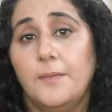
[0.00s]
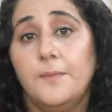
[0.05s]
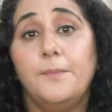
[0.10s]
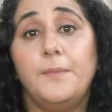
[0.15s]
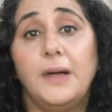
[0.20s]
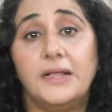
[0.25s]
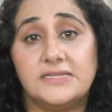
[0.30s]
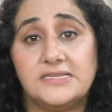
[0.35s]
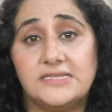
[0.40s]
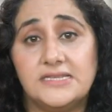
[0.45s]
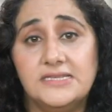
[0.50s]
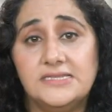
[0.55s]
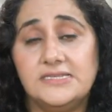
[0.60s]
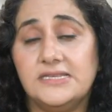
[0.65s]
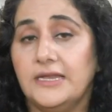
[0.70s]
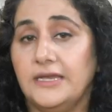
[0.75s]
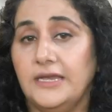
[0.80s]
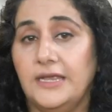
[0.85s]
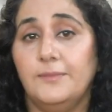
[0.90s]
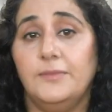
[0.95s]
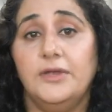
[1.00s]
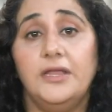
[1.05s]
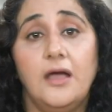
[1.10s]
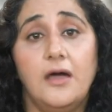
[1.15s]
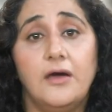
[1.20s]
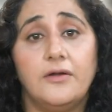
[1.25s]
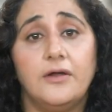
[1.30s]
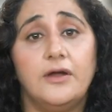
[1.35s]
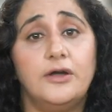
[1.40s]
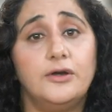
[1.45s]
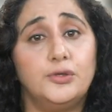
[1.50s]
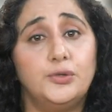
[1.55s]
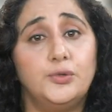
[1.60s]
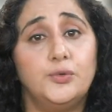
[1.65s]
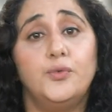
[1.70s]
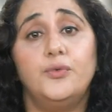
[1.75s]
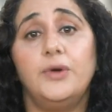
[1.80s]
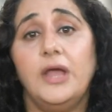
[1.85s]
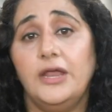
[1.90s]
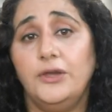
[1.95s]
Pulses, namely arhar,
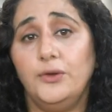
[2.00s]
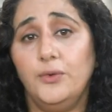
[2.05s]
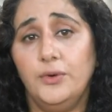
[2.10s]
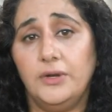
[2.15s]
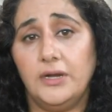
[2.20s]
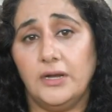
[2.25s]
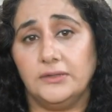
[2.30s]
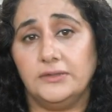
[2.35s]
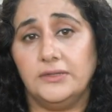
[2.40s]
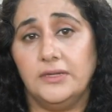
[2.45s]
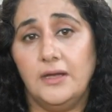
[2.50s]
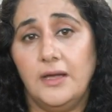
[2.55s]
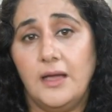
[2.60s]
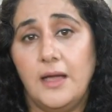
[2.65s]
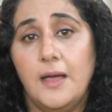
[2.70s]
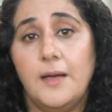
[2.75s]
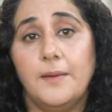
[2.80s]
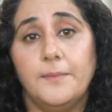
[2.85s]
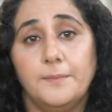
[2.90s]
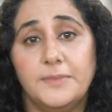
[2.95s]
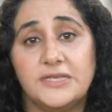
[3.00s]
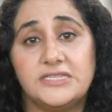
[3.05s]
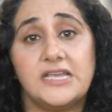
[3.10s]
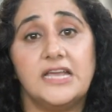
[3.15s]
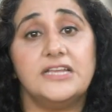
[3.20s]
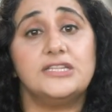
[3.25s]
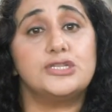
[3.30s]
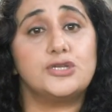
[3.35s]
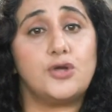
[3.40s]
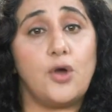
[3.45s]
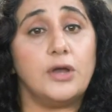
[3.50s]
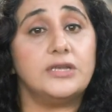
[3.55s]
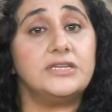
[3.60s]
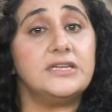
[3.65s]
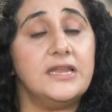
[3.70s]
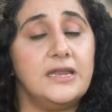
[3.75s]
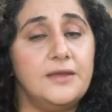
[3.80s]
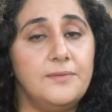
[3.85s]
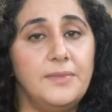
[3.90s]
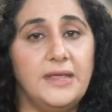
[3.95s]
tur and urad, besides
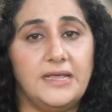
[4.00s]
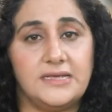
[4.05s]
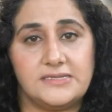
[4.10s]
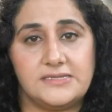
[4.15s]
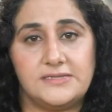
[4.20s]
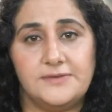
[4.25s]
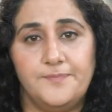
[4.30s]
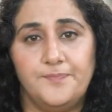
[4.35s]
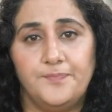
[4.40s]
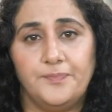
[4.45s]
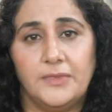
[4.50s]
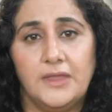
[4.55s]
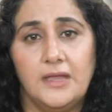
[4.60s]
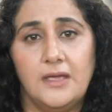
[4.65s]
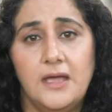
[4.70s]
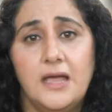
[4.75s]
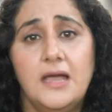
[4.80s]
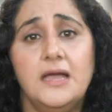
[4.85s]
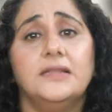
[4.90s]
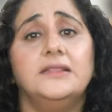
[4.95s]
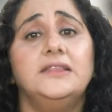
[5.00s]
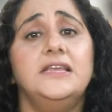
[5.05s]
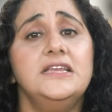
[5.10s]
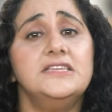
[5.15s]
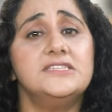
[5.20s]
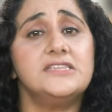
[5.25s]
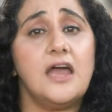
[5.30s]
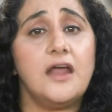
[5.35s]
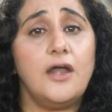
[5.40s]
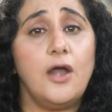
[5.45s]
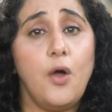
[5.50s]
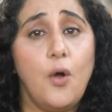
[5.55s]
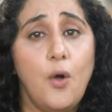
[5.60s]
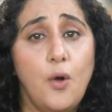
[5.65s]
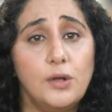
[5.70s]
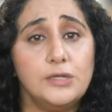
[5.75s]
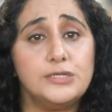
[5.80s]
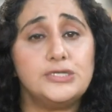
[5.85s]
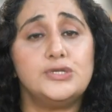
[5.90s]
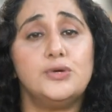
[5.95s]
cotton and maize. These are
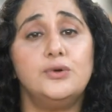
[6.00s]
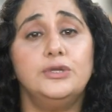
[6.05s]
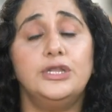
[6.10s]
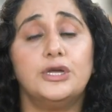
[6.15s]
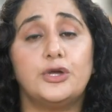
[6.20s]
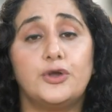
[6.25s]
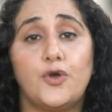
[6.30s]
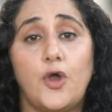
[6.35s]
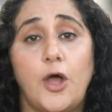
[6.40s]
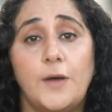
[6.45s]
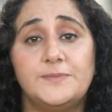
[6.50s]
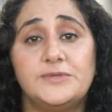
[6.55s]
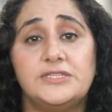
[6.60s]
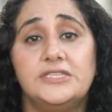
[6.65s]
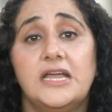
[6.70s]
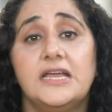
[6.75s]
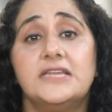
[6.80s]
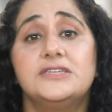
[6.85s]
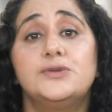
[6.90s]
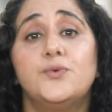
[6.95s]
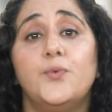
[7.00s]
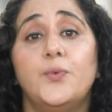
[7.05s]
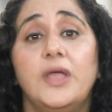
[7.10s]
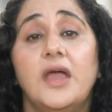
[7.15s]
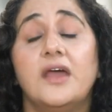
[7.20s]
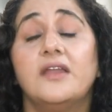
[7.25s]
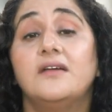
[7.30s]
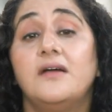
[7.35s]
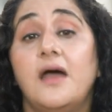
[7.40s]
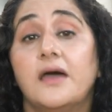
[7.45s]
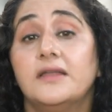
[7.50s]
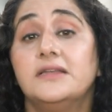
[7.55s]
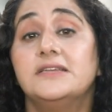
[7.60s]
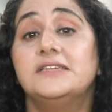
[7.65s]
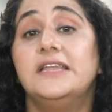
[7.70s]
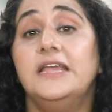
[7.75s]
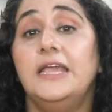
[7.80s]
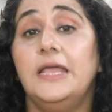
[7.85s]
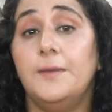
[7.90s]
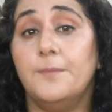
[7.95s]
also the crops that we are
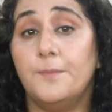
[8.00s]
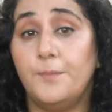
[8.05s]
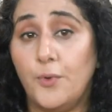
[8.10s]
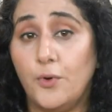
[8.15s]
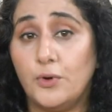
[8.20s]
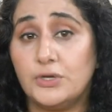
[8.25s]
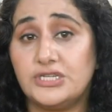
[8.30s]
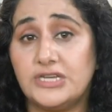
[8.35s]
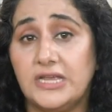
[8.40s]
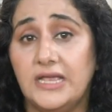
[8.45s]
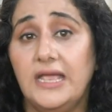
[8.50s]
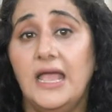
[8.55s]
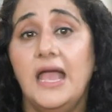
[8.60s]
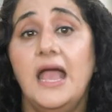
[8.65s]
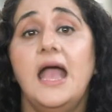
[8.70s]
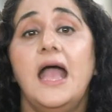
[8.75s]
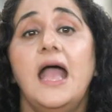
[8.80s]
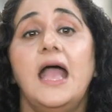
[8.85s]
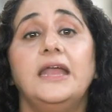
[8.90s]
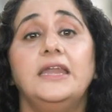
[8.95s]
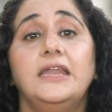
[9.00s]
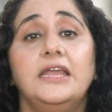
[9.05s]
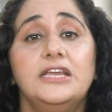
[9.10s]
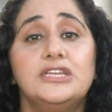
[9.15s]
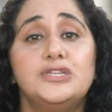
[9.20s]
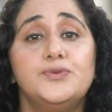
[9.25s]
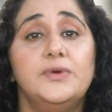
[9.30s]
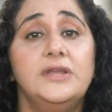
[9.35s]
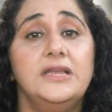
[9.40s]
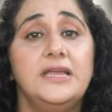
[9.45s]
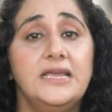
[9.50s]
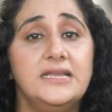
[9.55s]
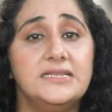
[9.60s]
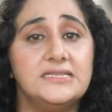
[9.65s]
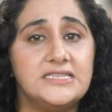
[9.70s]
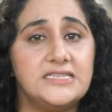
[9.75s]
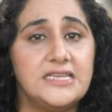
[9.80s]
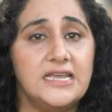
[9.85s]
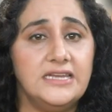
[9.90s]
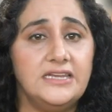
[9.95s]
currently importing, and it will
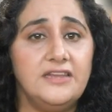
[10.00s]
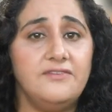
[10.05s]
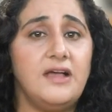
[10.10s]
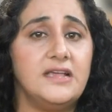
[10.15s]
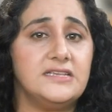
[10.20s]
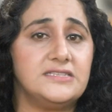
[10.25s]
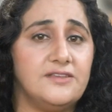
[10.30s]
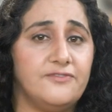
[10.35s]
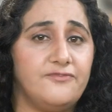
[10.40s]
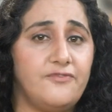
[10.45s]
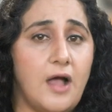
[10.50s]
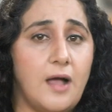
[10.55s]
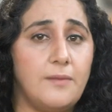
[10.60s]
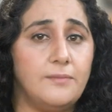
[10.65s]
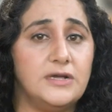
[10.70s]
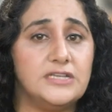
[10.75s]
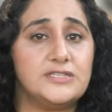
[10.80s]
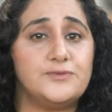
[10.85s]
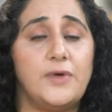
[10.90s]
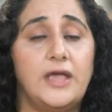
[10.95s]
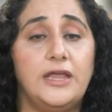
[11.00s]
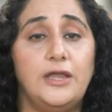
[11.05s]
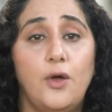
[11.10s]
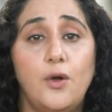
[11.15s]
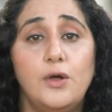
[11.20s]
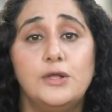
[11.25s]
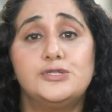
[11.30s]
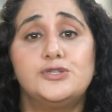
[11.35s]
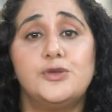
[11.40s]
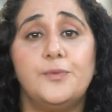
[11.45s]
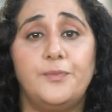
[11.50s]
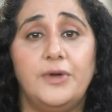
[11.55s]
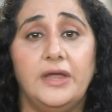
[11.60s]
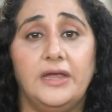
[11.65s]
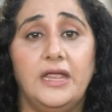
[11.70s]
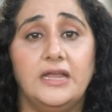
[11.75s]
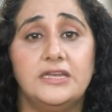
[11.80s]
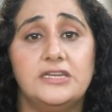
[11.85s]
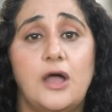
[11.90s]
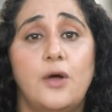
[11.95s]
incentivize the farmers while also
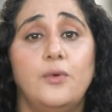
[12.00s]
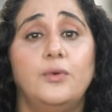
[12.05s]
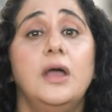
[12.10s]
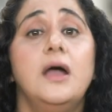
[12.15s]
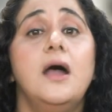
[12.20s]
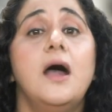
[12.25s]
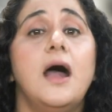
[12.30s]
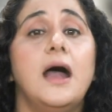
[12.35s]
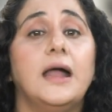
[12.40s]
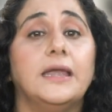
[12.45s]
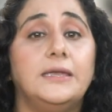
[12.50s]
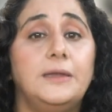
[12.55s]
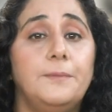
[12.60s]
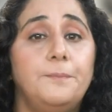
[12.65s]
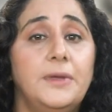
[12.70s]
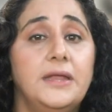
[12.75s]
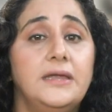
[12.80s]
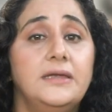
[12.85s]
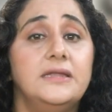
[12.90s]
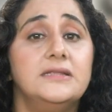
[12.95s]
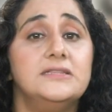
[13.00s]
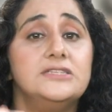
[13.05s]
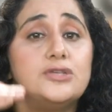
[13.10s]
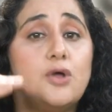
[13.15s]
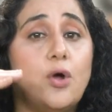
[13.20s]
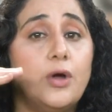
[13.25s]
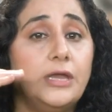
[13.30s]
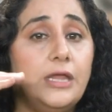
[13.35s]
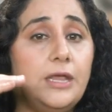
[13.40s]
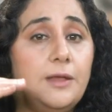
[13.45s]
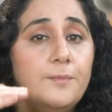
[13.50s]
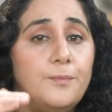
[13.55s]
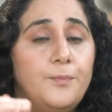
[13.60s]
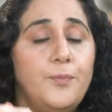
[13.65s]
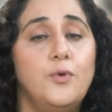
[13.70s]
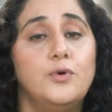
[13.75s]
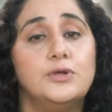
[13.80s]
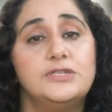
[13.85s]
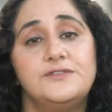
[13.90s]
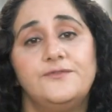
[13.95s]
bringing down our dependence on
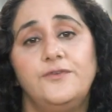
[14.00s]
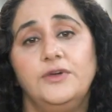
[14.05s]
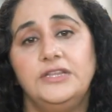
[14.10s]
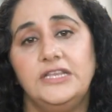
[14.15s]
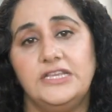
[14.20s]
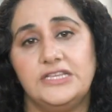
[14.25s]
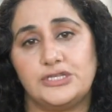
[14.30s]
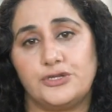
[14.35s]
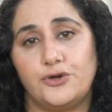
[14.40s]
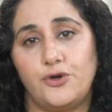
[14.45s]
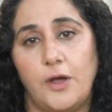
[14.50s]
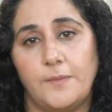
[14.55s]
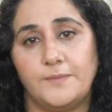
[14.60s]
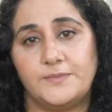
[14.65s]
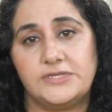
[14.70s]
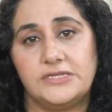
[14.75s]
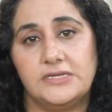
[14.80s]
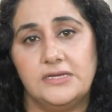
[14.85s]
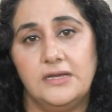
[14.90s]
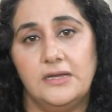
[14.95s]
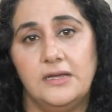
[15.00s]
imports for these crops.